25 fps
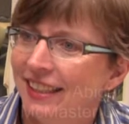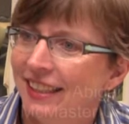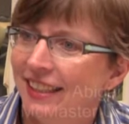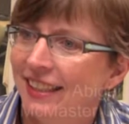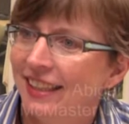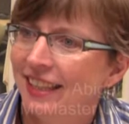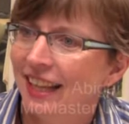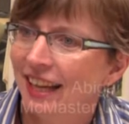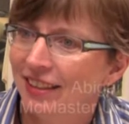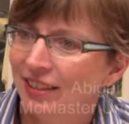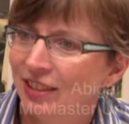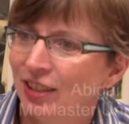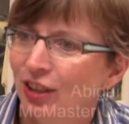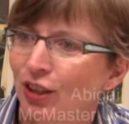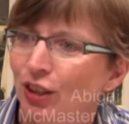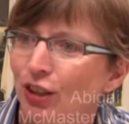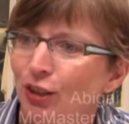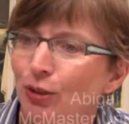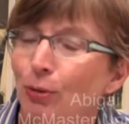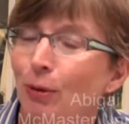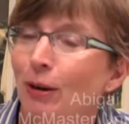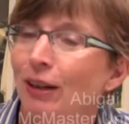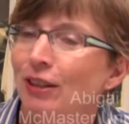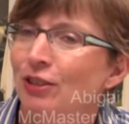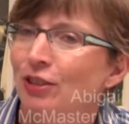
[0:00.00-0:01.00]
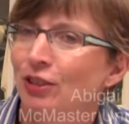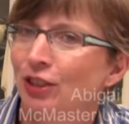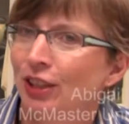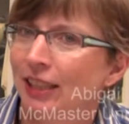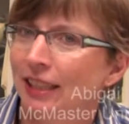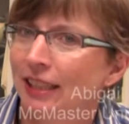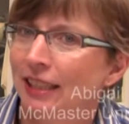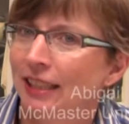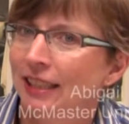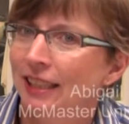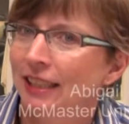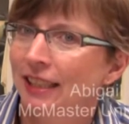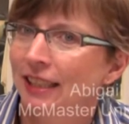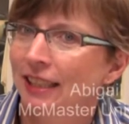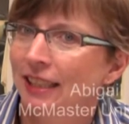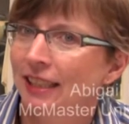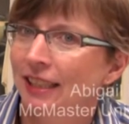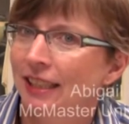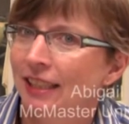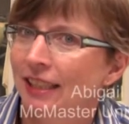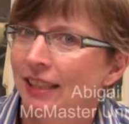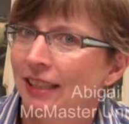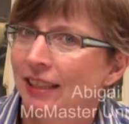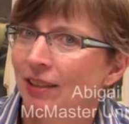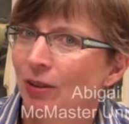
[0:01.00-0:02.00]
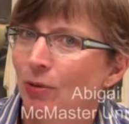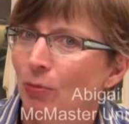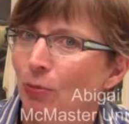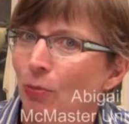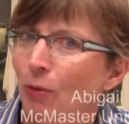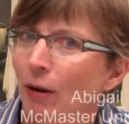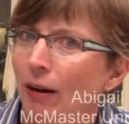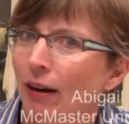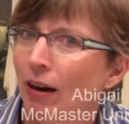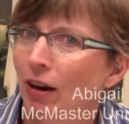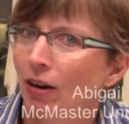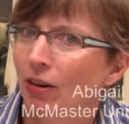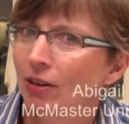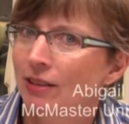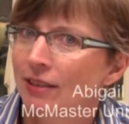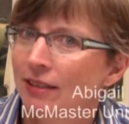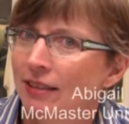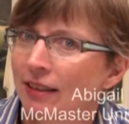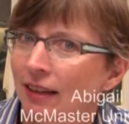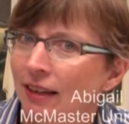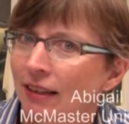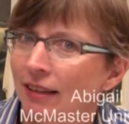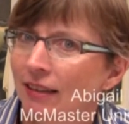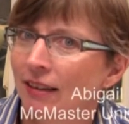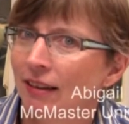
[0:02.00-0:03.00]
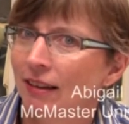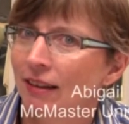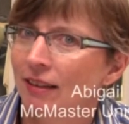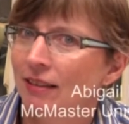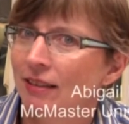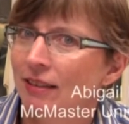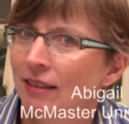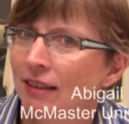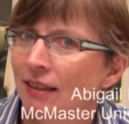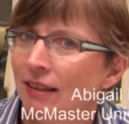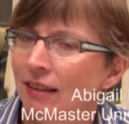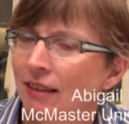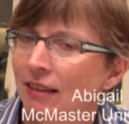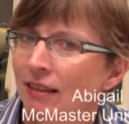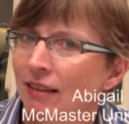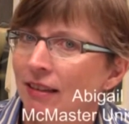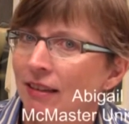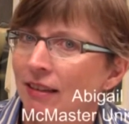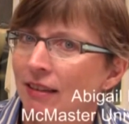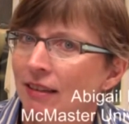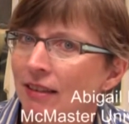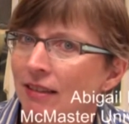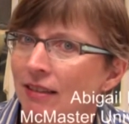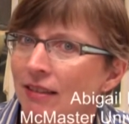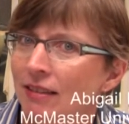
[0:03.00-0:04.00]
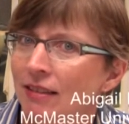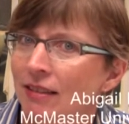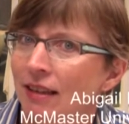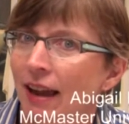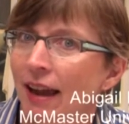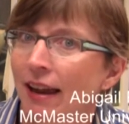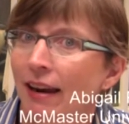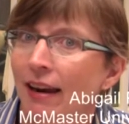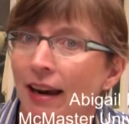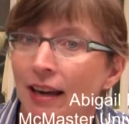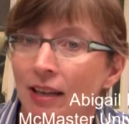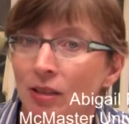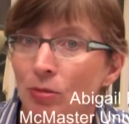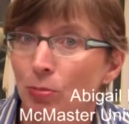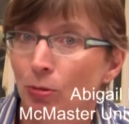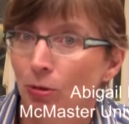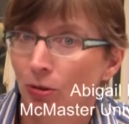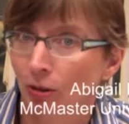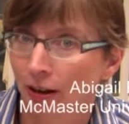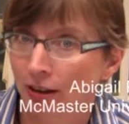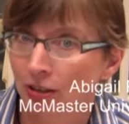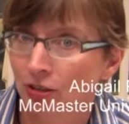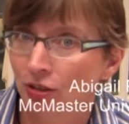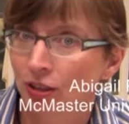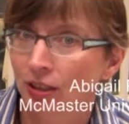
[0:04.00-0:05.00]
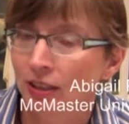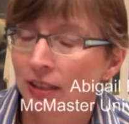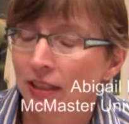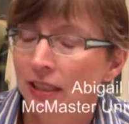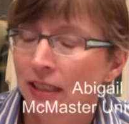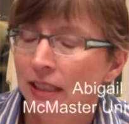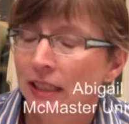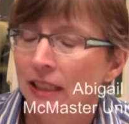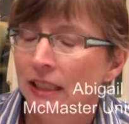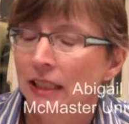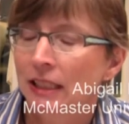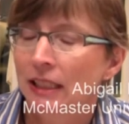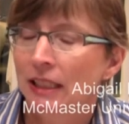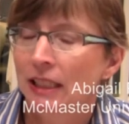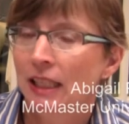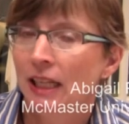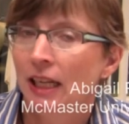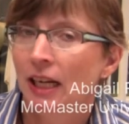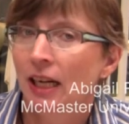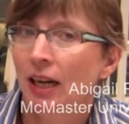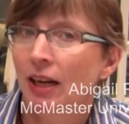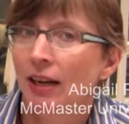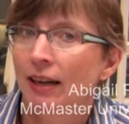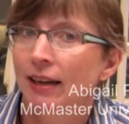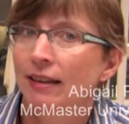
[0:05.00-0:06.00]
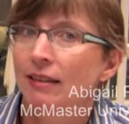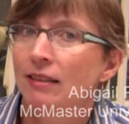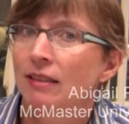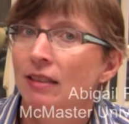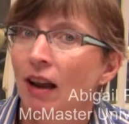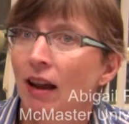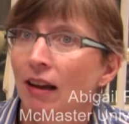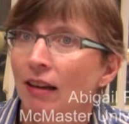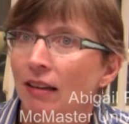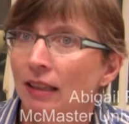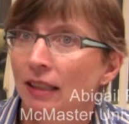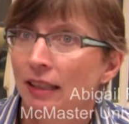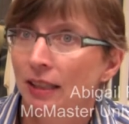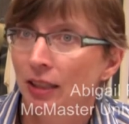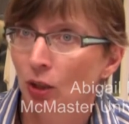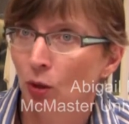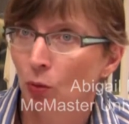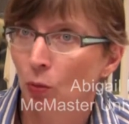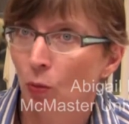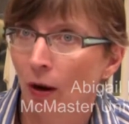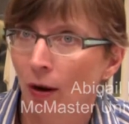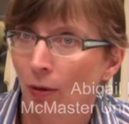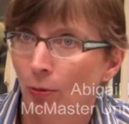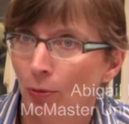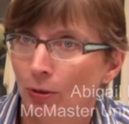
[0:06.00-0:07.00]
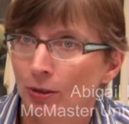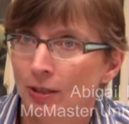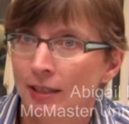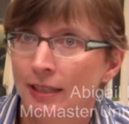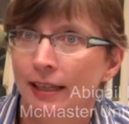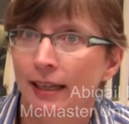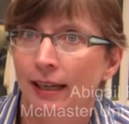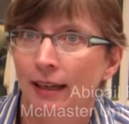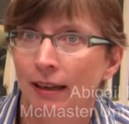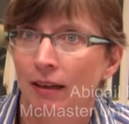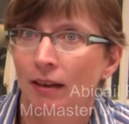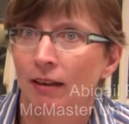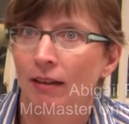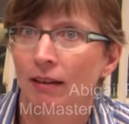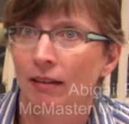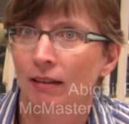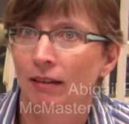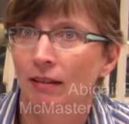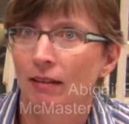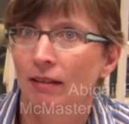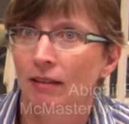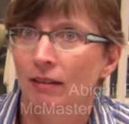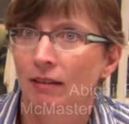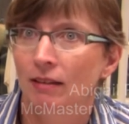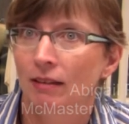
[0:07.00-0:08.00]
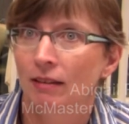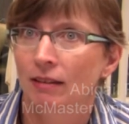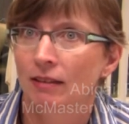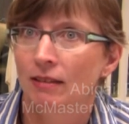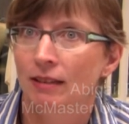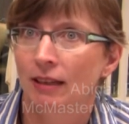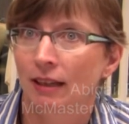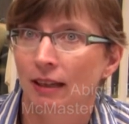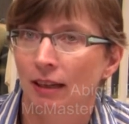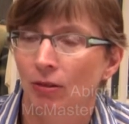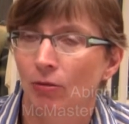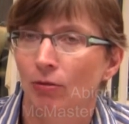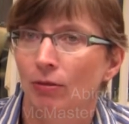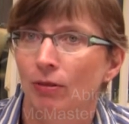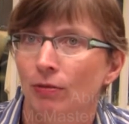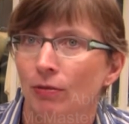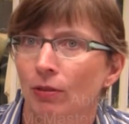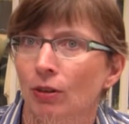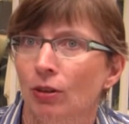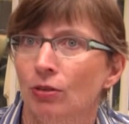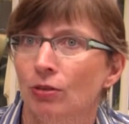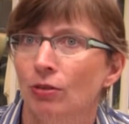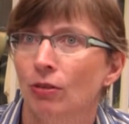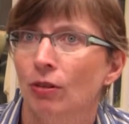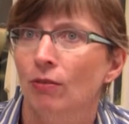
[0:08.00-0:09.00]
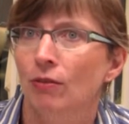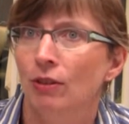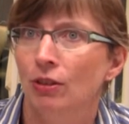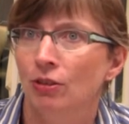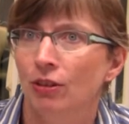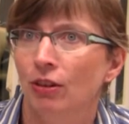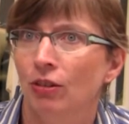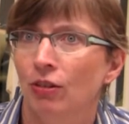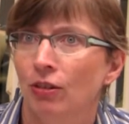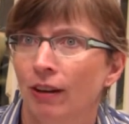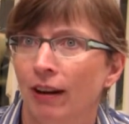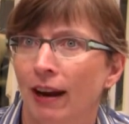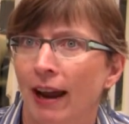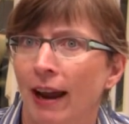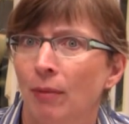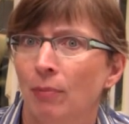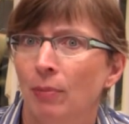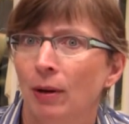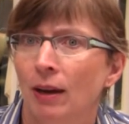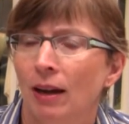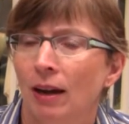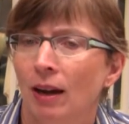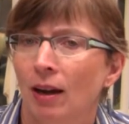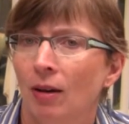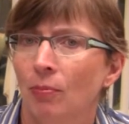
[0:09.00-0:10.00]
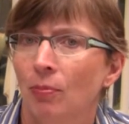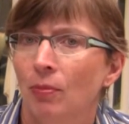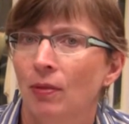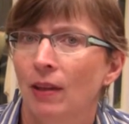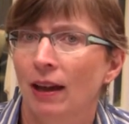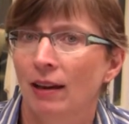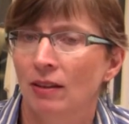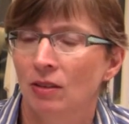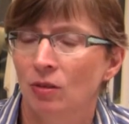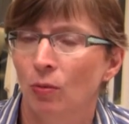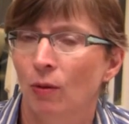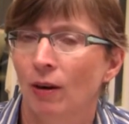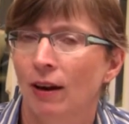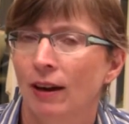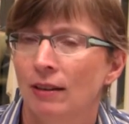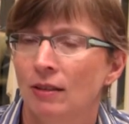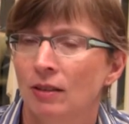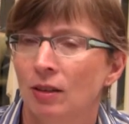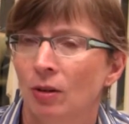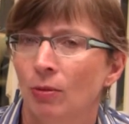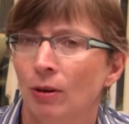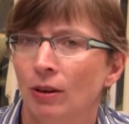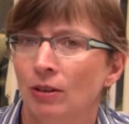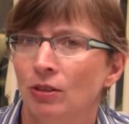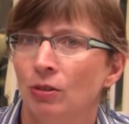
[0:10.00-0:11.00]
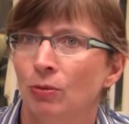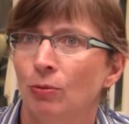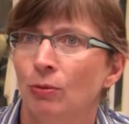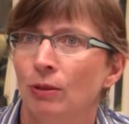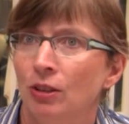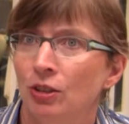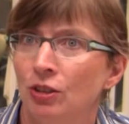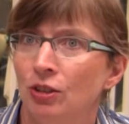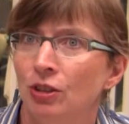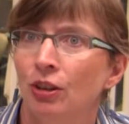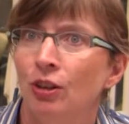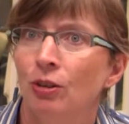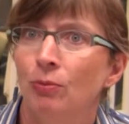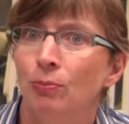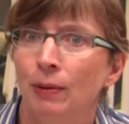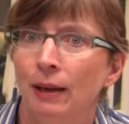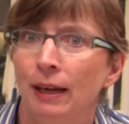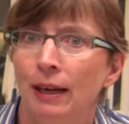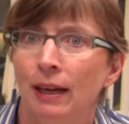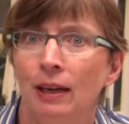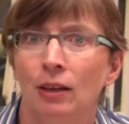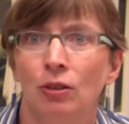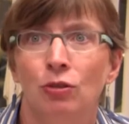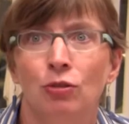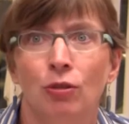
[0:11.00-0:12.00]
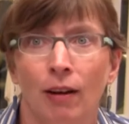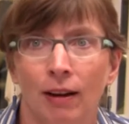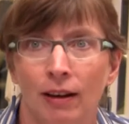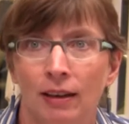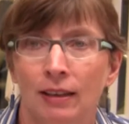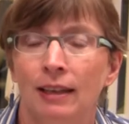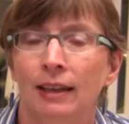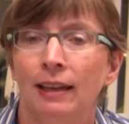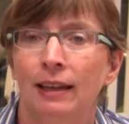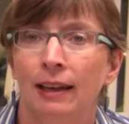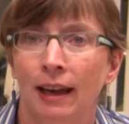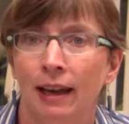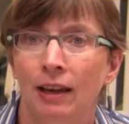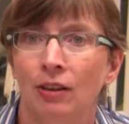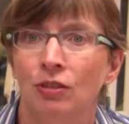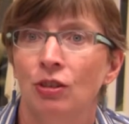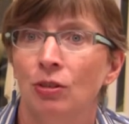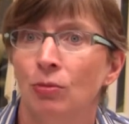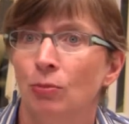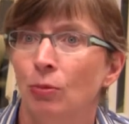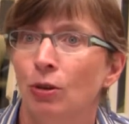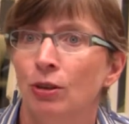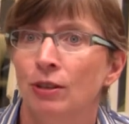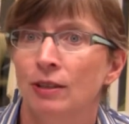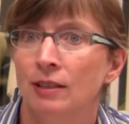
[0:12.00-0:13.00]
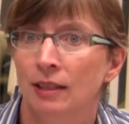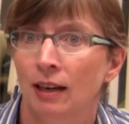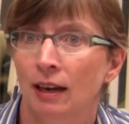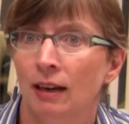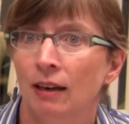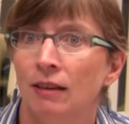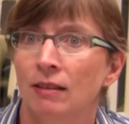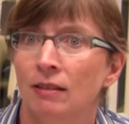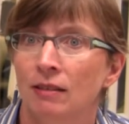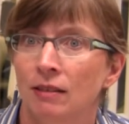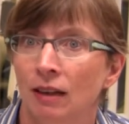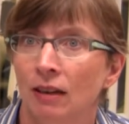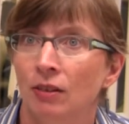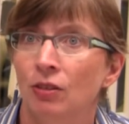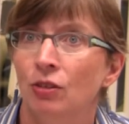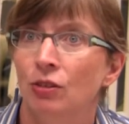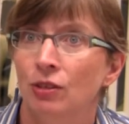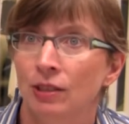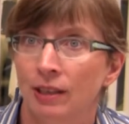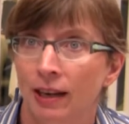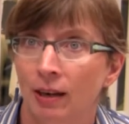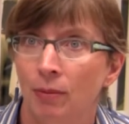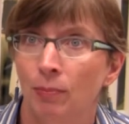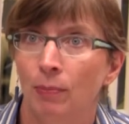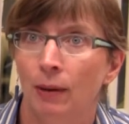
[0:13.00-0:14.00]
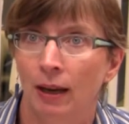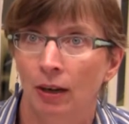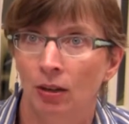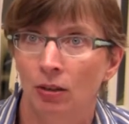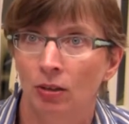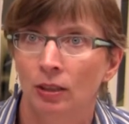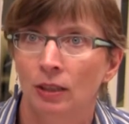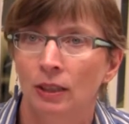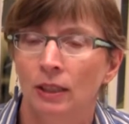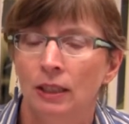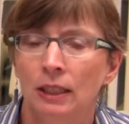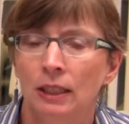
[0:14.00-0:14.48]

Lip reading: That's a good question. What our study does is an exploration. It's not clear why we're seeing a reversal of the gender gap. That's why it's a question we should be trying to engage in more studies to understand better.